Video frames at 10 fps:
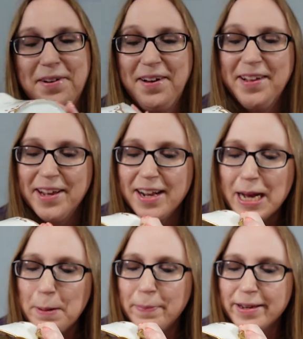to call it,
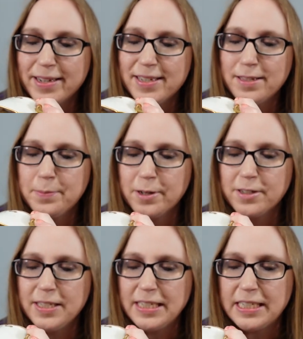but it is
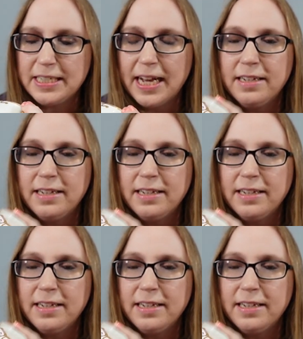marked T